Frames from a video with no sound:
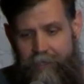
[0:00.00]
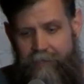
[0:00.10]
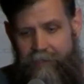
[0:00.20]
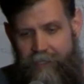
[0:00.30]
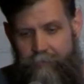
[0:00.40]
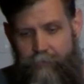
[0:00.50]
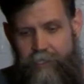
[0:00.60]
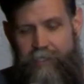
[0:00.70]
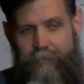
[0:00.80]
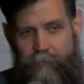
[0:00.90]
that then
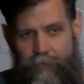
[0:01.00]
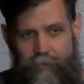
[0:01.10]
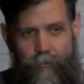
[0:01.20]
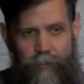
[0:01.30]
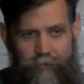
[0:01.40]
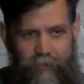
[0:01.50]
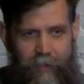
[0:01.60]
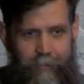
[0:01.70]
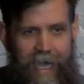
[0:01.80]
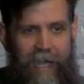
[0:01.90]
frees up some resources for
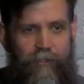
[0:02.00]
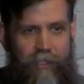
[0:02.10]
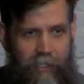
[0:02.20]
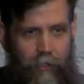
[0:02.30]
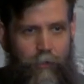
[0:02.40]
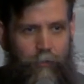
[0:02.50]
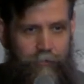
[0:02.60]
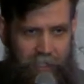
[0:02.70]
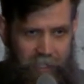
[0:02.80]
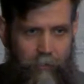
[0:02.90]
them to actually go
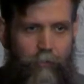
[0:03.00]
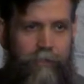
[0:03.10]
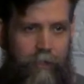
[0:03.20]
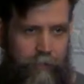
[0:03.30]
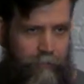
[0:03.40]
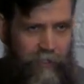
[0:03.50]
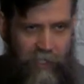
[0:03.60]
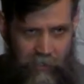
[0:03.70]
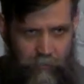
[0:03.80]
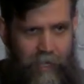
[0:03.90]
deal with those
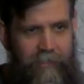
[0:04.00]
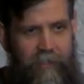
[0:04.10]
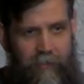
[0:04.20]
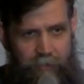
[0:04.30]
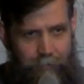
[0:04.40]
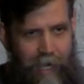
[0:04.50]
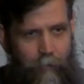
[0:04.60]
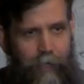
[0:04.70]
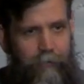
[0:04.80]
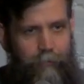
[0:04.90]
phishing threats and those
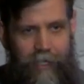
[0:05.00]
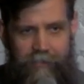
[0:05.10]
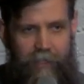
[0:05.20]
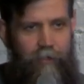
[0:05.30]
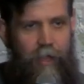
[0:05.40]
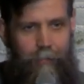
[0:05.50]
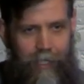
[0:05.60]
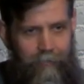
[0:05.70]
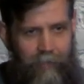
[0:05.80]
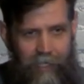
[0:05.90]
malware threats that are
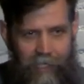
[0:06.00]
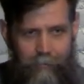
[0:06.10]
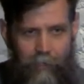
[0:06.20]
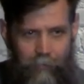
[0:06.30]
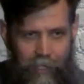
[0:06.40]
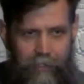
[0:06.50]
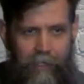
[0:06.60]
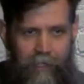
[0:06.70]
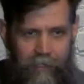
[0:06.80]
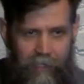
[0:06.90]
coming in by email, right?
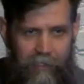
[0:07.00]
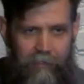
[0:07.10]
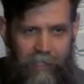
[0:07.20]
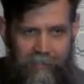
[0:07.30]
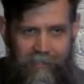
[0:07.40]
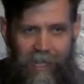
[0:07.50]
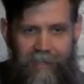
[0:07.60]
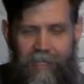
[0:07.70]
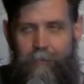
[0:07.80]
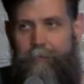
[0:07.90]
Like, let's
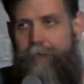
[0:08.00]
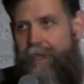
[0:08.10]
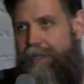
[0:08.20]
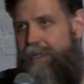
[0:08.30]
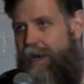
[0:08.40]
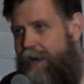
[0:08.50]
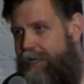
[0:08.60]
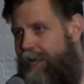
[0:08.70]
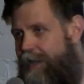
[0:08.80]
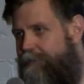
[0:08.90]
let them
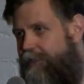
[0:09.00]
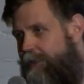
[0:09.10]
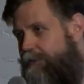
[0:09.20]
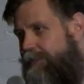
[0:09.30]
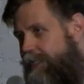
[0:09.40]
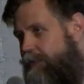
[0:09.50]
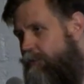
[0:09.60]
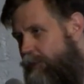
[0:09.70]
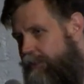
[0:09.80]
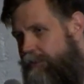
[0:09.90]
not have to go deal
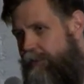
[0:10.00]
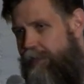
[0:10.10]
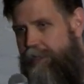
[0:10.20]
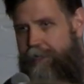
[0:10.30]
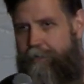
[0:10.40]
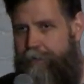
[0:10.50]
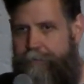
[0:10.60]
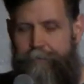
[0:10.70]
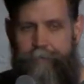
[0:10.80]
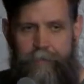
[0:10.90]
with the
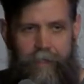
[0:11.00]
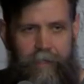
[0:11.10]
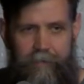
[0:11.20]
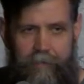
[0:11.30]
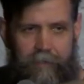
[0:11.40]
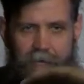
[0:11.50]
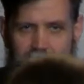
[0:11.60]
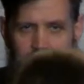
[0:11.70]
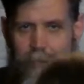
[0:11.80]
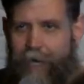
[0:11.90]

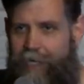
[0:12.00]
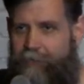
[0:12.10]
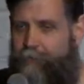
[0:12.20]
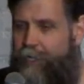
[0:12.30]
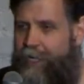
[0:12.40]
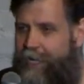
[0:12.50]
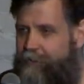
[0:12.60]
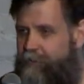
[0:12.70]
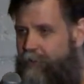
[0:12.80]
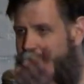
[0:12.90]
compromised
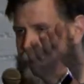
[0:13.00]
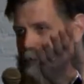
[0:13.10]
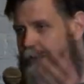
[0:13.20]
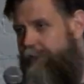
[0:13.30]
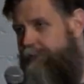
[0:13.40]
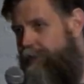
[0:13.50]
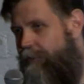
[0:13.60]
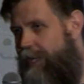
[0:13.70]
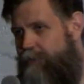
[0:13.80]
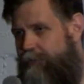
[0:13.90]
FreeNAS server in the
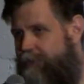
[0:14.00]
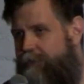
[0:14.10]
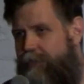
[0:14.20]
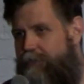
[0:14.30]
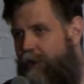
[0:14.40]
graduate student's